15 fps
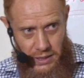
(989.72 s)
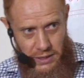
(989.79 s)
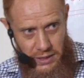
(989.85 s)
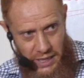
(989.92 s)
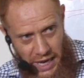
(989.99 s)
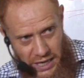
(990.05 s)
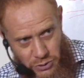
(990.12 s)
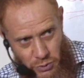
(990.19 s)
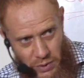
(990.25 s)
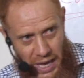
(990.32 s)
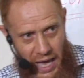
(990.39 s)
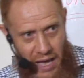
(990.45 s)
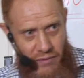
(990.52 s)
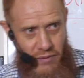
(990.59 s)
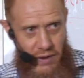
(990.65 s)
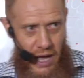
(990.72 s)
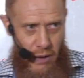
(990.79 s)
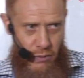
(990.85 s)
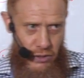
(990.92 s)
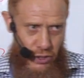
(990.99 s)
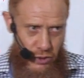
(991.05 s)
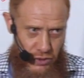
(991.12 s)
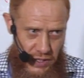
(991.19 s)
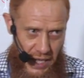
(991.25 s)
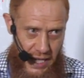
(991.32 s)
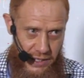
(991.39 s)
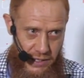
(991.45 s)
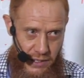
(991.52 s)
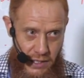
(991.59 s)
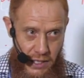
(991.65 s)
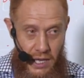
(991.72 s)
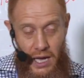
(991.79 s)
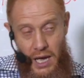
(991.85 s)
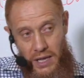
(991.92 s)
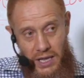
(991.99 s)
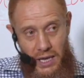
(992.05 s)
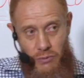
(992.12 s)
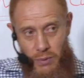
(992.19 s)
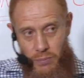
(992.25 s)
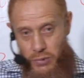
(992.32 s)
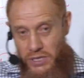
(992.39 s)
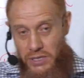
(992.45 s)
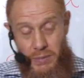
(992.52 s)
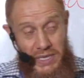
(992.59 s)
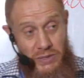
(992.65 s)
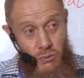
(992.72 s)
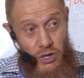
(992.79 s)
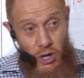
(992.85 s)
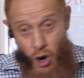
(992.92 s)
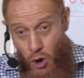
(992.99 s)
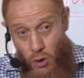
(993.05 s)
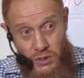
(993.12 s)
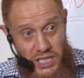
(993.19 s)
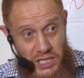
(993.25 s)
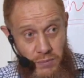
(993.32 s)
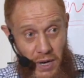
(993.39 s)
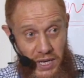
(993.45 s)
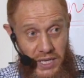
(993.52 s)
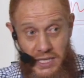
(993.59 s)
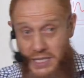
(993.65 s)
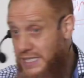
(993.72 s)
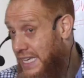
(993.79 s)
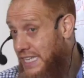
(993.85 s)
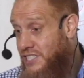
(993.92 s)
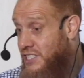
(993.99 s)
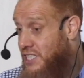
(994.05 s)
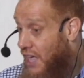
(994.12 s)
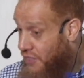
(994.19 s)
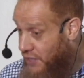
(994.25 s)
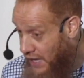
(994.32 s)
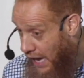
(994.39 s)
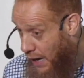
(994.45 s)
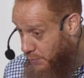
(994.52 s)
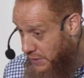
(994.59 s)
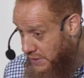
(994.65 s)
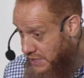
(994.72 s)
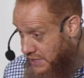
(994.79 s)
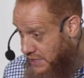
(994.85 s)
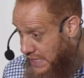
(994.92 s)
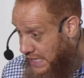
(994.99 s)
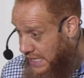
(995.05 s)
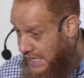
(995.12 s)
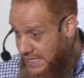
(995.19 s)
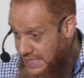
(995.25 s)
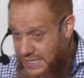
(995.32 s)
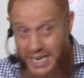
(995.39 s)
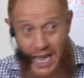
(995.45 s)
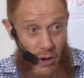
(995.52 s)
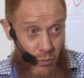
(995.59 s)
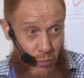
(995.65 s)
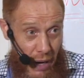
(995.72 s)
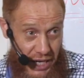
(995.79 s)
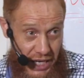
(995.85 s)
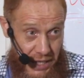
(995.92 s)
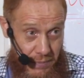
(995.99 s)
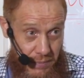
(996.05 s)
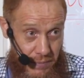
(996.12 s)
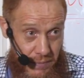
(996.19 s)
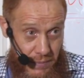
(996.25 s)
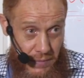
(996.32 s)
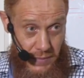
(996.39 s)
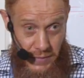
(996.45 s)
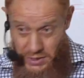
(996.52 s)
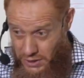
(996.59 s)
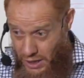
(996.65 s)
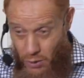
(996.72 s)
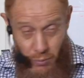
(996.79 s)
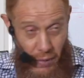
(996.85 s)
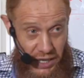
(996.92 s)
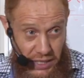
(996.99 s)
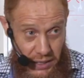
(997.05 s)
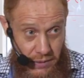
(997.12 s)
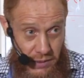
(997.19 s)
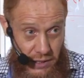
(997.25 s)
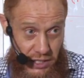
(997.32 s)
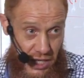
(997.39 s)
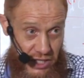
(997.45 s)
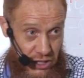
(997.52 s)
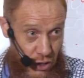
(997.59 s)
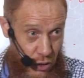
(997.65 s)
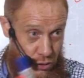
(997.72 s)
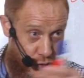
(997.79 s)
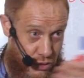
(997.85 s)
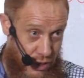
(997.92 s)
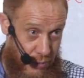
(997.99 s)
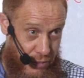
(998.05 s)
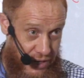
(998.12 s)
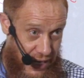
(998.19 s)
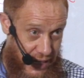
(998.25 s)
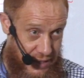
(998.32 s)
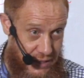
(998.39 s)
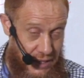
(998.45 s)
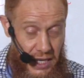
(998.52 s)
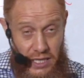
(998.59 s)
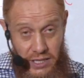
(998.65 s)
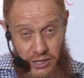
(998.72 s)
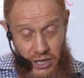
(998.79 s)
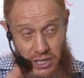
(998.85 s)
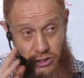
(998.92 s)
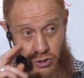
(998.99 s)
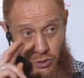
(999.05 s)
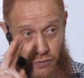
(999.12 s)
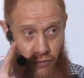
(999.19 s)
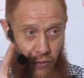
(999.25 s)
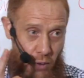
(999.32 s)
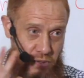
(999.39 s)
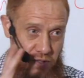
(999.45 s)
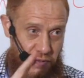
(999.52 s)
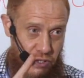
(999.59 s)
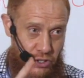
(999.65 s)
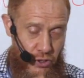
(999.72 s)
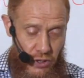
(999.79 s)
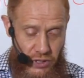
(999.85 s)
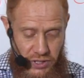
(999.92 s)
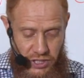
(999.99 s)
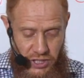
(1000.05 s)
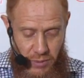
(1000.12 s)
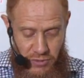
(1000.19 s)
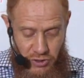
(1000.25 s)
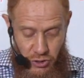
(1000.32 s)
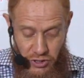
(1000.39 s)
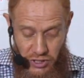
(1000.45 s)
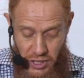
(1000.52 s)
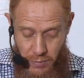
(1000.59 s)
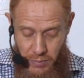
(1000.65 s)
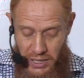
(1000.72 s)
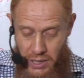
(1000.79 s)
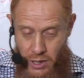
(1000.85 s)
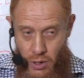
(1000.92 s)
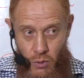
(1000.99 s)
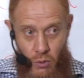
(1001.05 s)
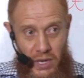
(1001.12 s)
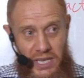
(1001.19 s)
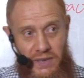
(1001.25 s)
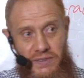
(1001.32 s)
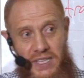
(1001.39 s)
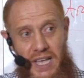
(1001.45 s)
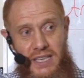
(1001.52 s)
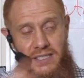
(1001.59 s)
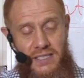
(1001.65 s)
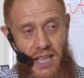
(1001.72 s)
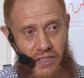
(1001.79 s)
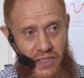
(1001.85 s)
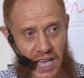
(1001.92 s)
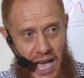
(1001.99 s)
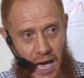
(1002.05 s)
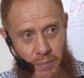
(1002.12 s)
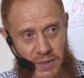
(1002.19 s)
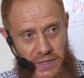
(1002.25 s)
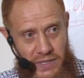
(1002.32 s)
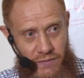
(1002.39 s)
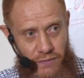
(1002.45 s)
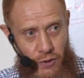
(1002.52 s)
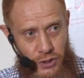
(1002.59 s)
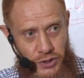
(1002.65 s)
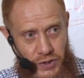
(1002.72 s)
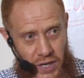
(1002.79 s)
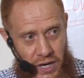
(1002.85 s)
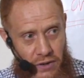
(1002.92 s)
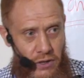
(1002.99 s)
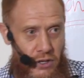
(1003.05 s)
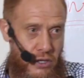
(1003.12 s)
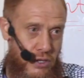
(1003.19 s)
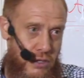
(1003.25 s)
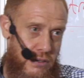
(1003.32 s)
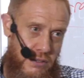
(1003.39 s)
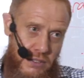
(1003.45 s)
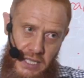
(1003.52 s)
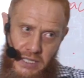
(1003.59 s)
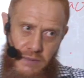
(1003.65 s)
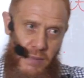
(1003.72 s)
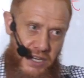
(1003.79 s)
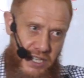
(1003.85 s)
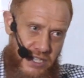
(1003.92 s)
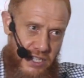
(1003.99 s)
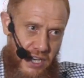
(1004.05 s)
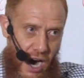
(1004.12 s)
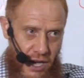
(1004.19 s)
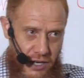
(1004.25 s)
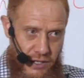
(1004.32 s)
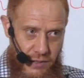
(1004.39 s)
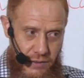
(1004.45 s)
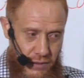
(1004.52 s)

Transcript: cash we have, I will use that. And then we'll put it. But we own this money. In case nothing happens, it's still our money. It's our money. It doesn't go to somebody else. There are 2 forms of insurance. There's some insurance company, what if nothing happened the first year, this money is gone.